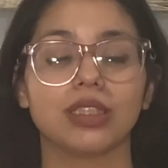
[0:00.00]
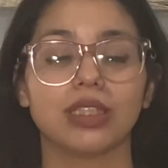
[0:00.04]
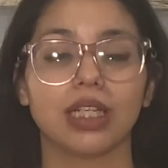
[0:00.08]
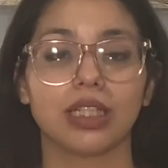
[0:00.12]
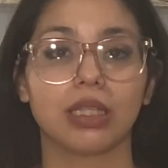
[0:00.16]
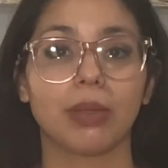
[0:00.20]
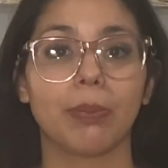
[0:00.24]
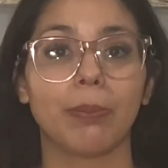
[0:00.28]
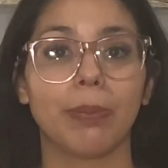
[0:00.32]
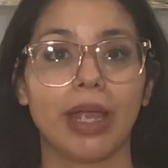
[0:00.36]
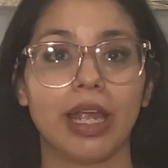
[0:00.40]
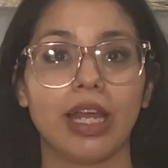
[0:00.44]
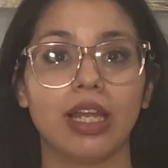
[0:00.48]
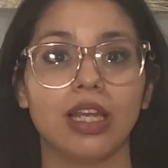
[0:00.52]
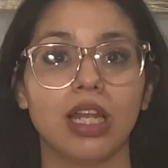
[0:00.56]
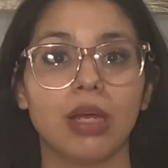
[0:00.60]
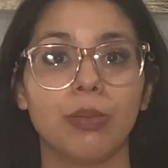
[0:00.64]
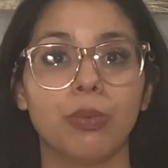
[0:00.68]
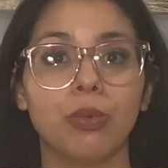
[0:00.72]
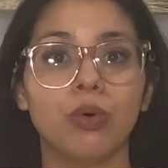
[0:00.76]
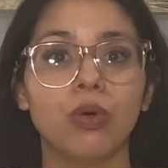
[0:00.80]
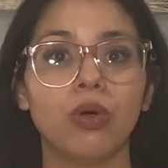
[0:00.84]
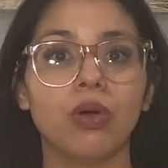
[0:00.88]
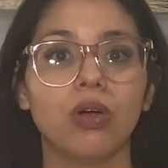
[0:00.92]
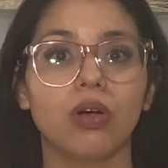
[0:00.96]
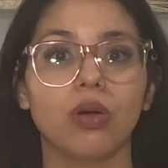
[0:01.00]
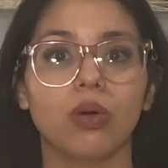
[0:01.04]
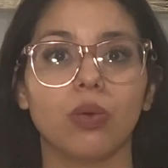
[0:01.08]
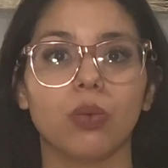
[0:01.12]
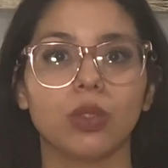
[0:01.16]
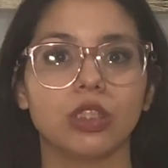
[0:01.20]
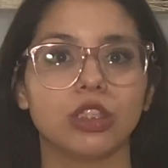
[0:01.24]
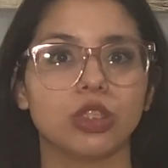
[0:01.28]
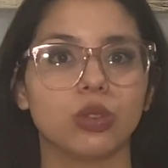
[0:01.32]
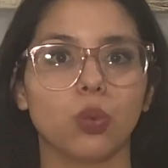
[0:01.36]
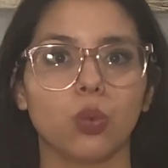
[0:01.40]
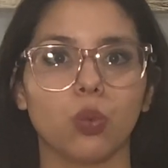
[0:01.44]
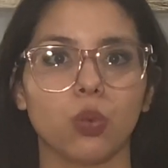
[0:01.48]
Like, the pain level
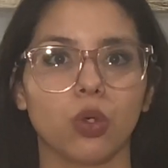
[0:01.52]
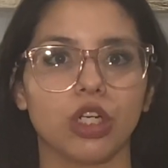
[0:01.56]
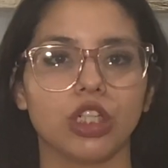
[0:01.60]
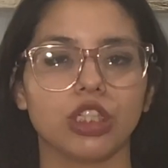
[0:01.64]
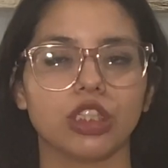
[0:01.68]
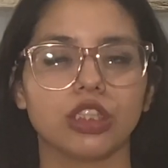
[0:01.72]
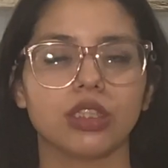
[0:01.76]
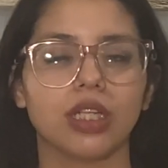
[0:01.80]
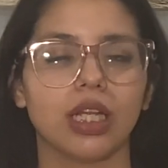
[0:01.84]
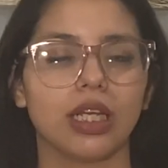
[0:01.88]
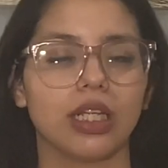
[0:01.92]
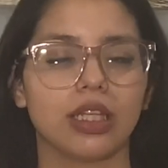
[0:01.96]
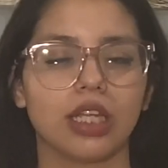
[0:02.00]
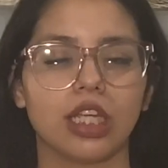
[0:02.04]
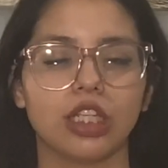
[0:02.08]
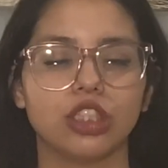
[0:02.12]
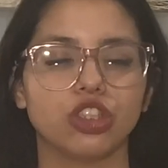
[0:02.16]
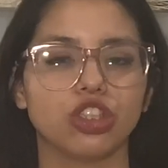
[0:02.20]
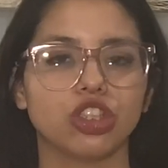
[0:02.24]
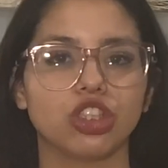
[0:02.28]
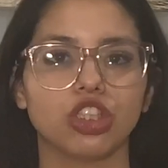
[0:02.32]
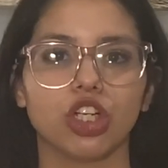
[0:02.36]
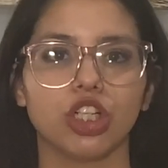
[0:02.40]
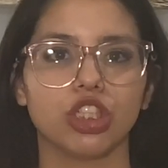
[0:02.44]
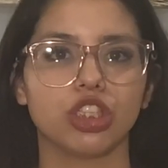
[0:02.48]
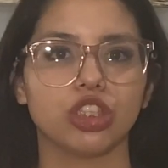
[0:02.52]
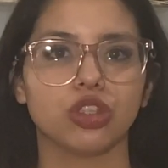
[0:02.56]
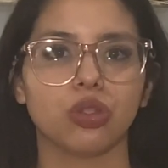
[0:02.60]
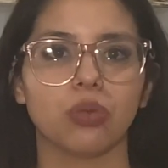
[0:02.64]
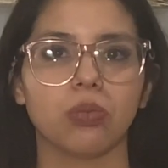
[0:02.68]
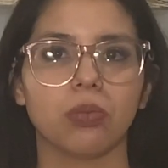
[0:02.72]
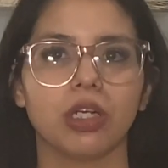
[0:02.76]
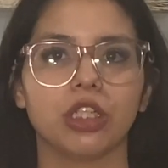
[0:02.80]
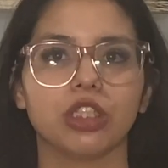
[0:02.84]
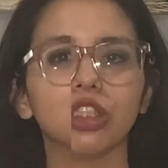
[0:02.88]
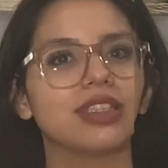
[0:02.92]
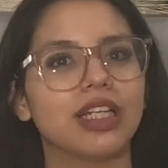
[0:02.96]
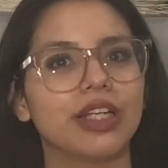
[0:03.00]
was worse. Like, they just hurt so
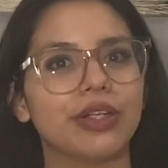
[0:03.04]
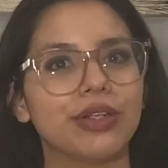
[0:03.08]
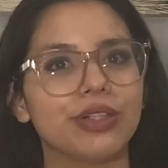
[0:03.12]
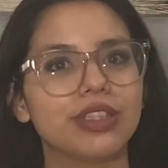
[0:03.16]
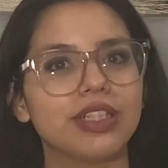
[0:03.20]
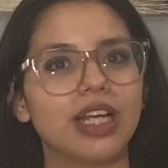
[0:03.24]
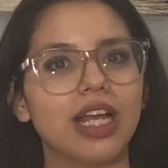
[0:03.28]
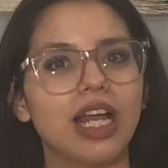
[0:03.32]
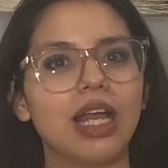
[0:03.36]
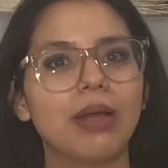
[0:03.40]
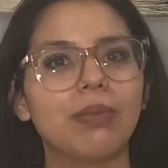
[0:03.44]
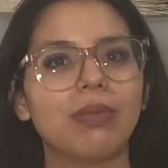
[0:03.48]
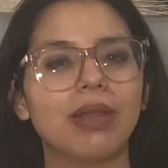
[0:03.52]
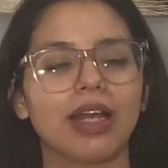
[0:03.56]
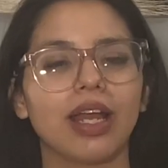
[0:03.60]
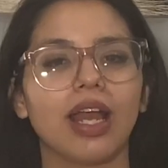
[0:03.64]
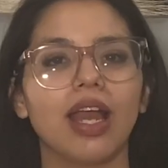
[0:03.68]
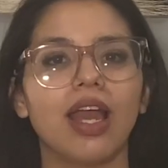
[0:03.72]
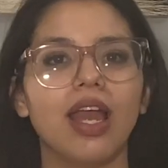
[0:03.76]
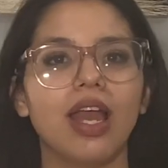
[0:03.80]
much. Take your time.